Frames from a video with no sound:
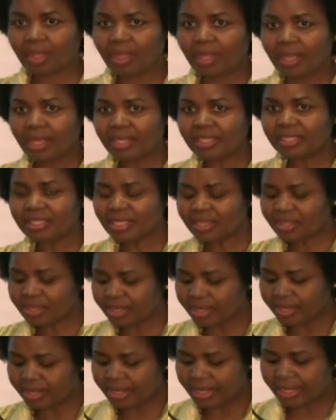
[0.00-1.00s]

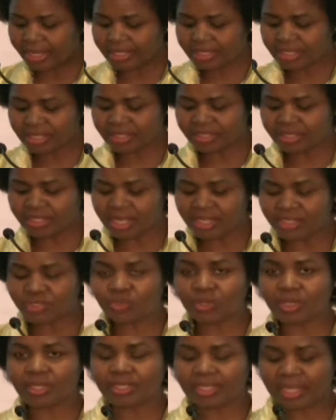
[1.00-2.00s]
He's an
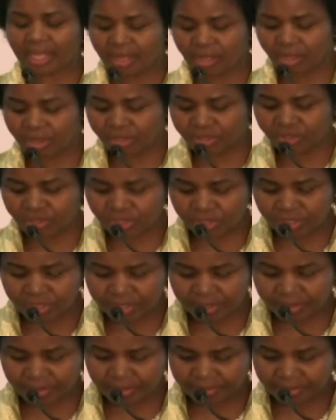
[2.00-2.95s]
industrial psychologist.